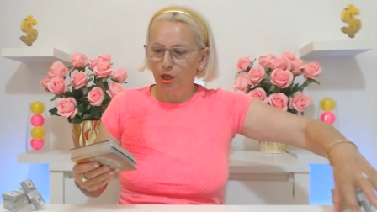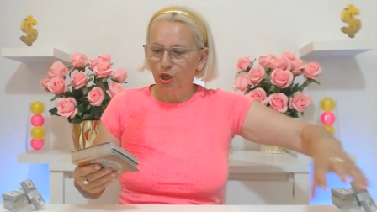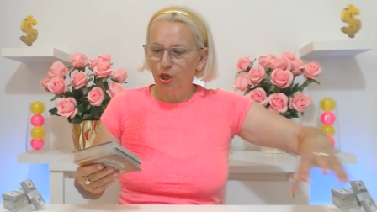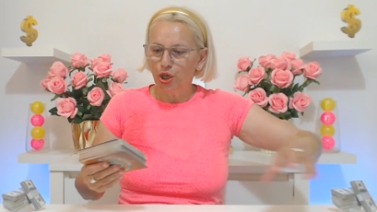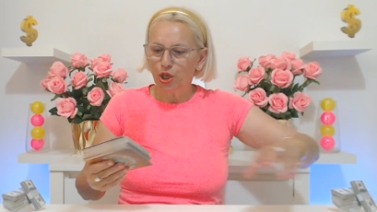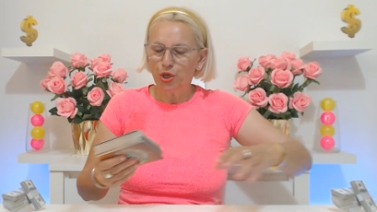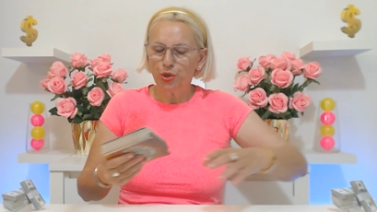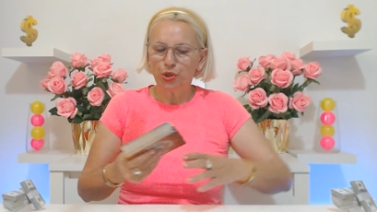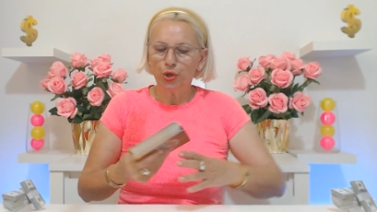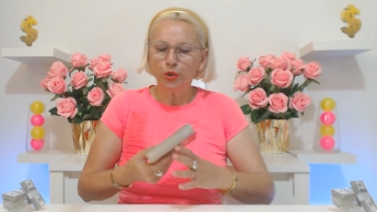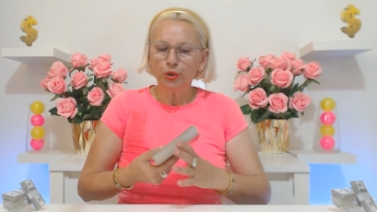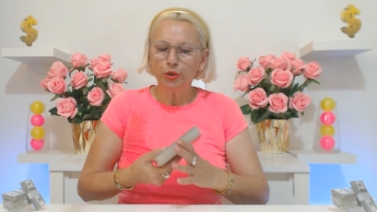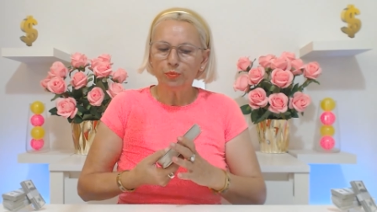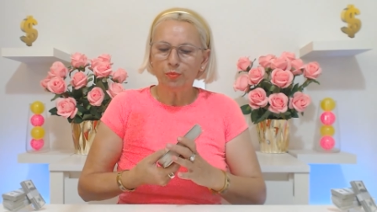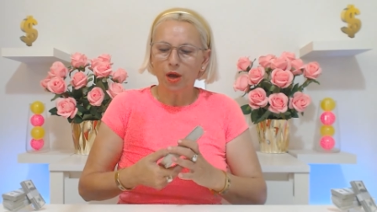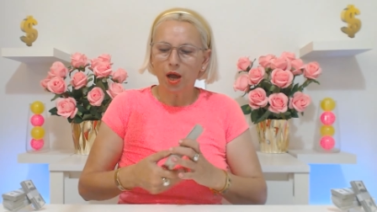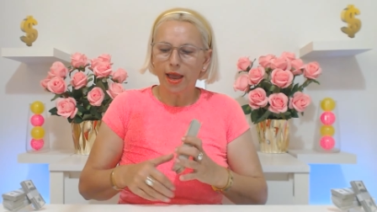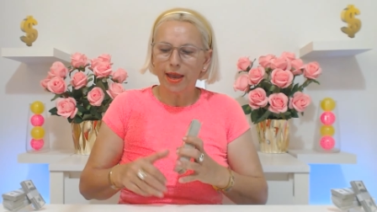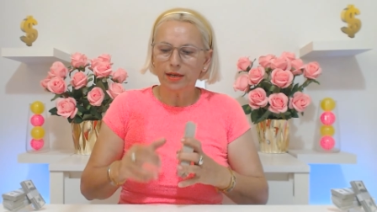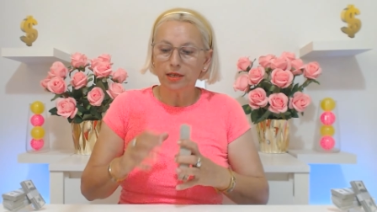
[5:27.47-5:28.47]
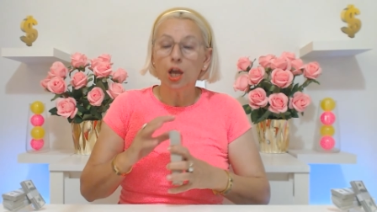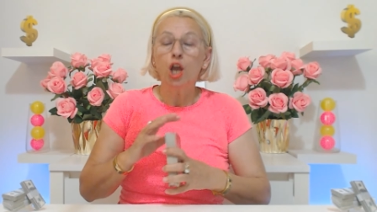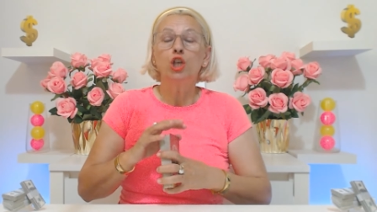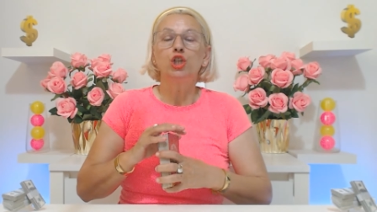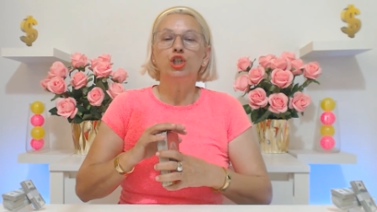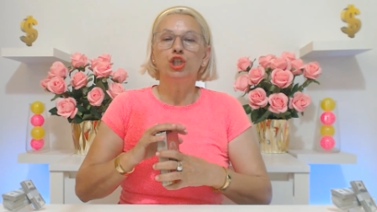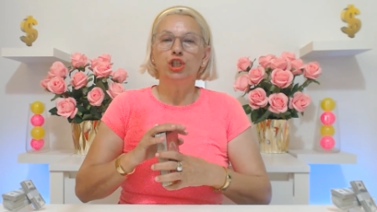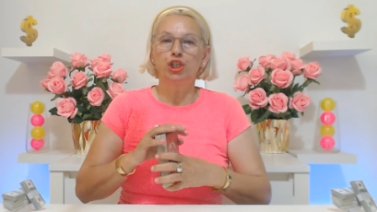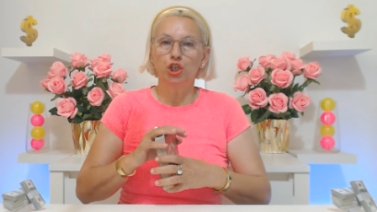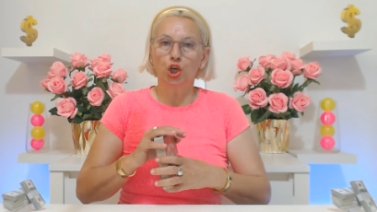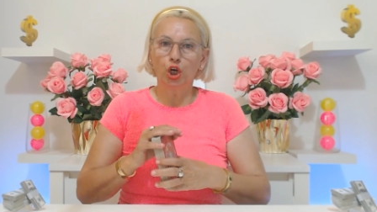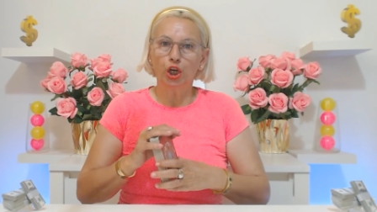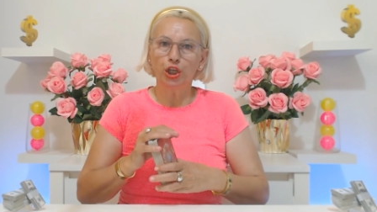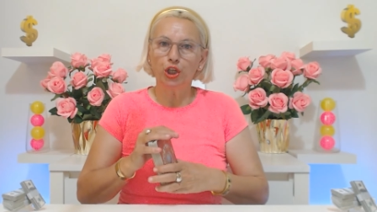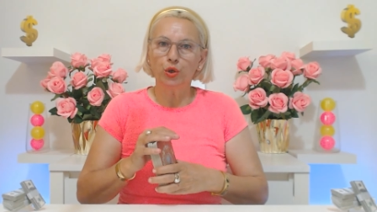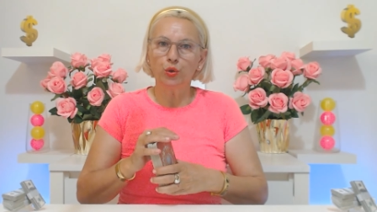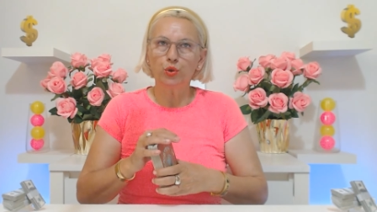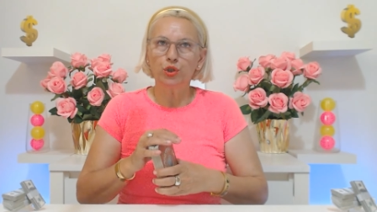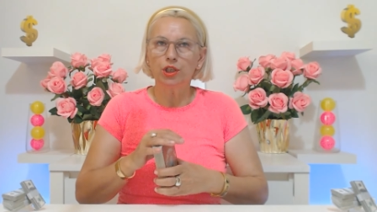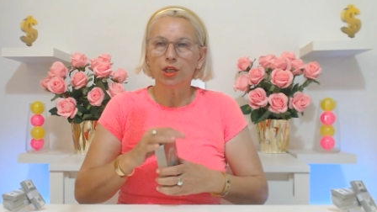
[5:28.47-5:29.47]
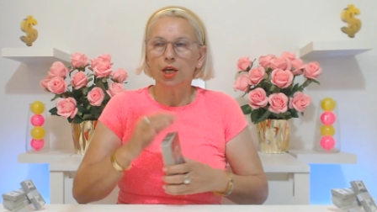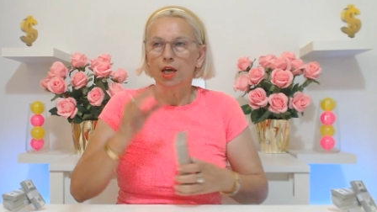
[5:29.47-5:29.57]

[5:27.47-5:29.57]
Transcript: You don't mind solitude.